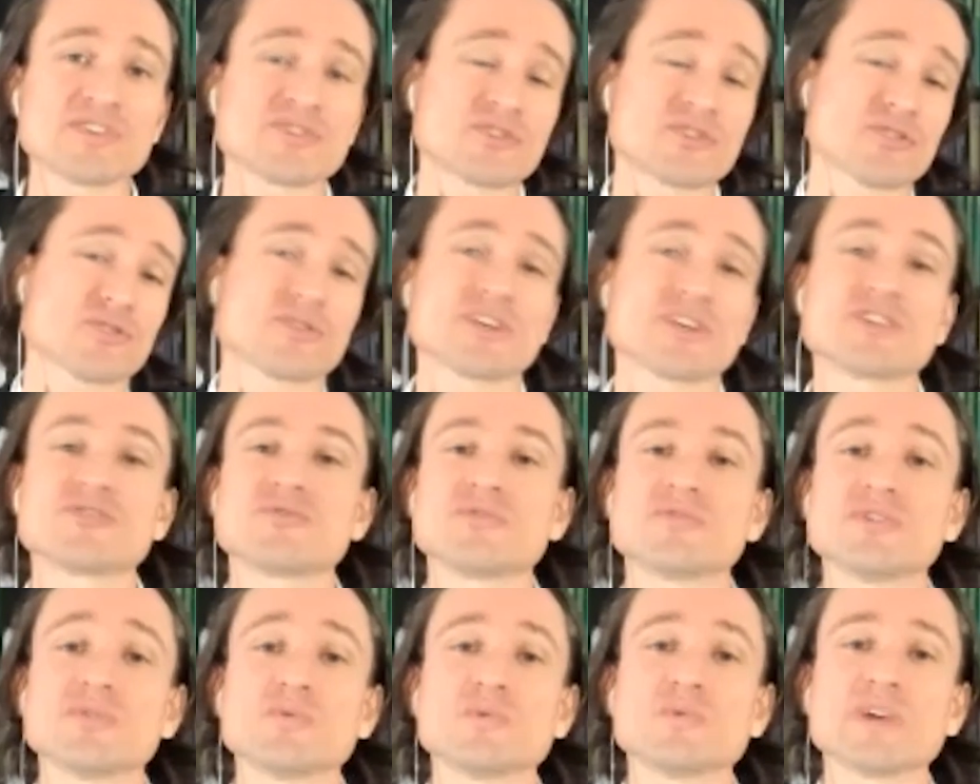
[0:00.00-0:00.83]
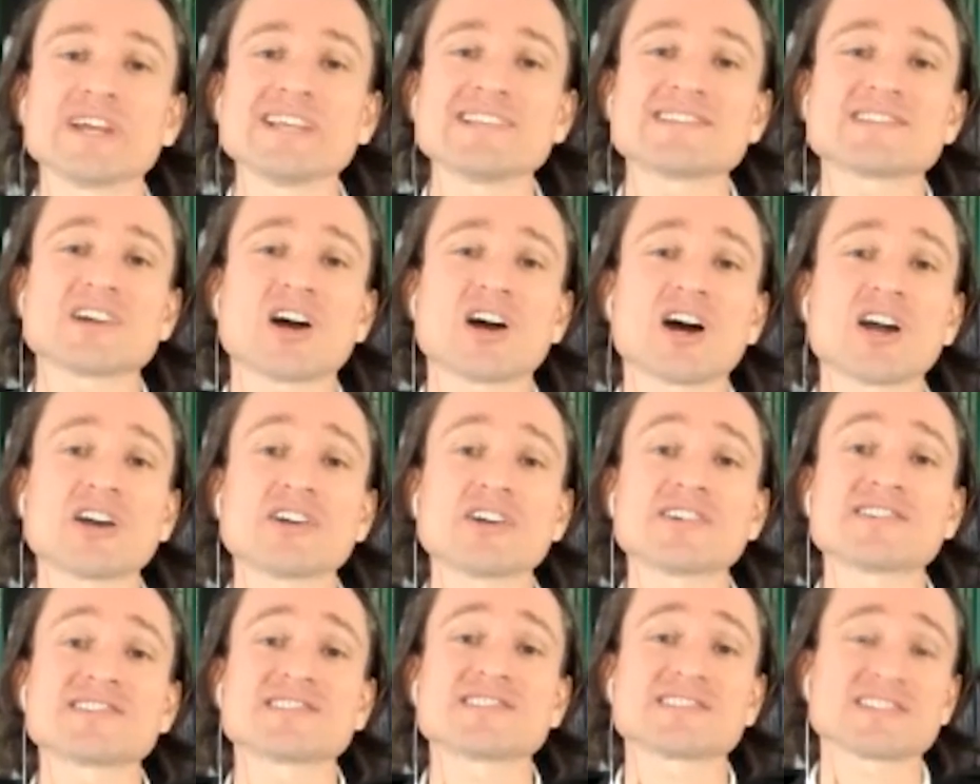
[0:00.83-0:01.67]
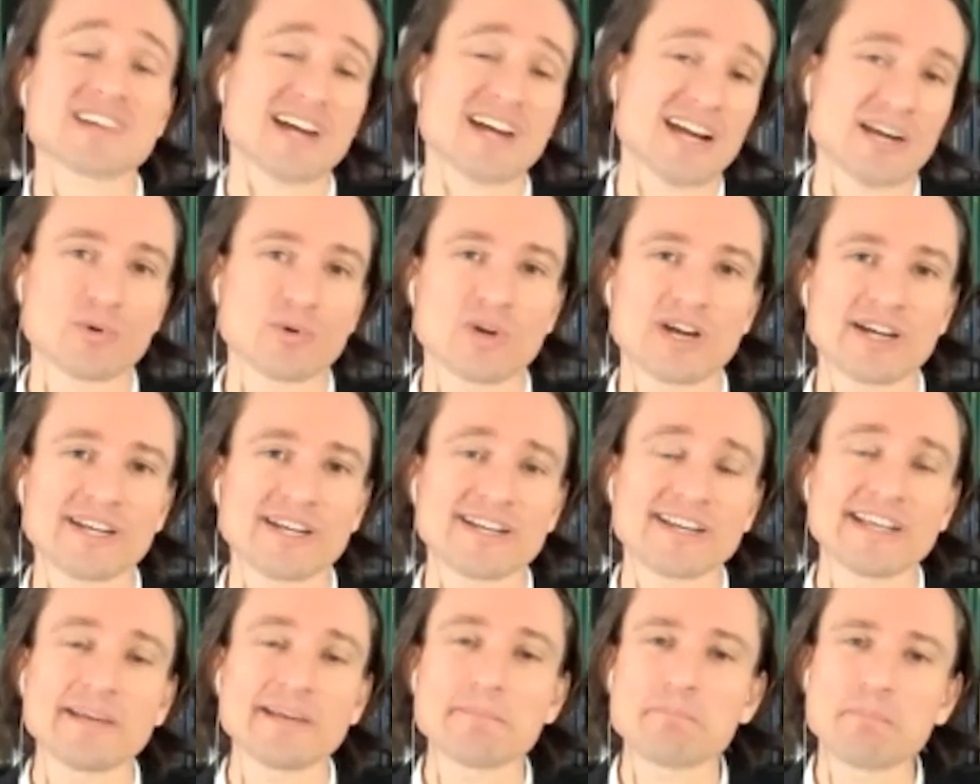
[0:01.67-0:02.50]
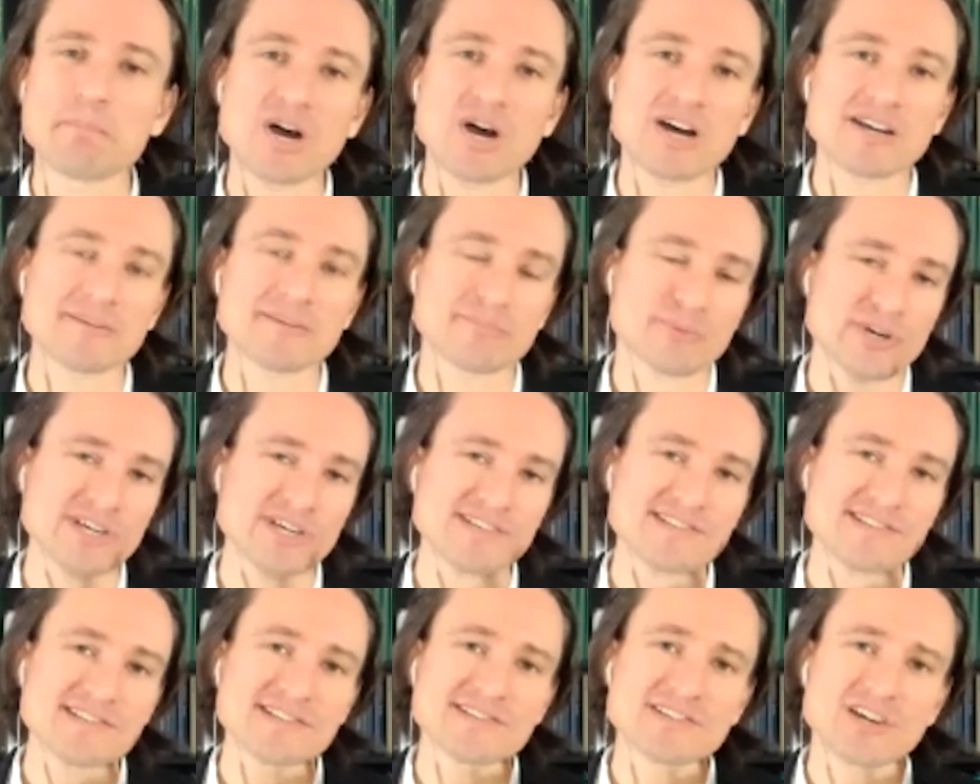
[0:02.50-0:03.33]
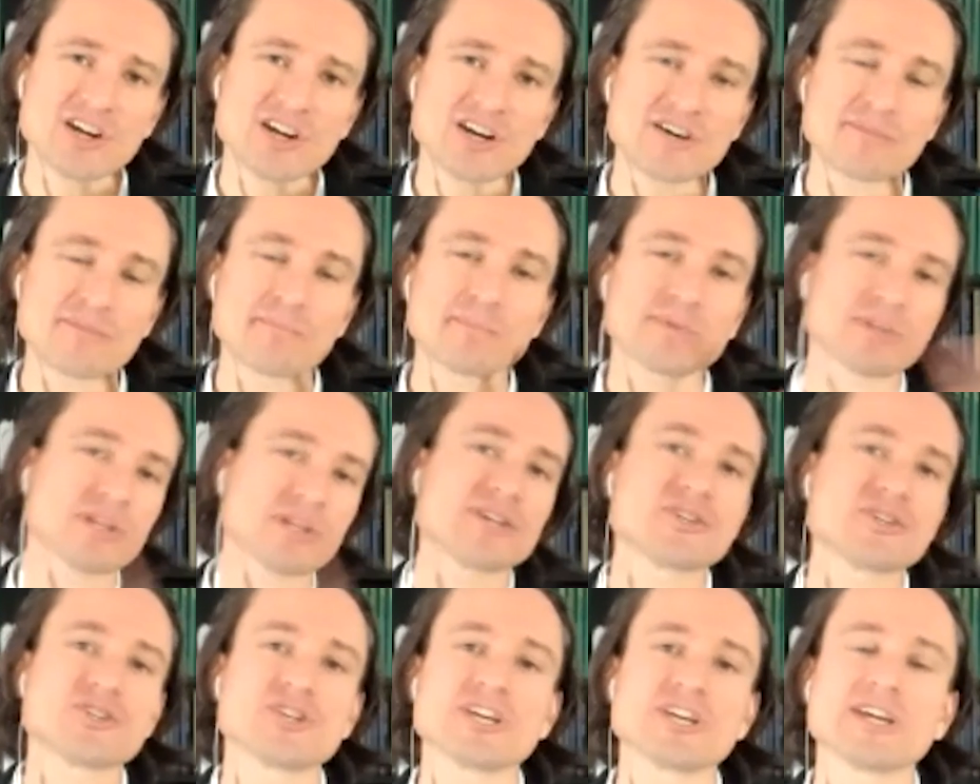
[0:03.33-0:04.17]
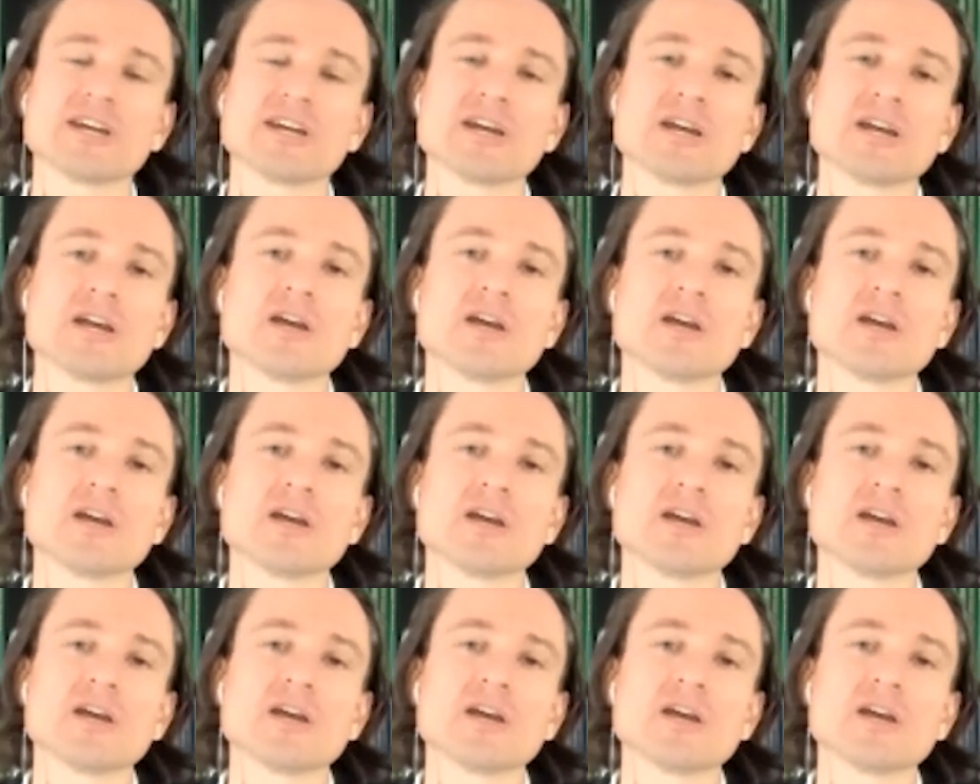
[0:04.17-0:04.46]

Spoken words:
Treasury rates are skyrocketing. Bond prices are plunging.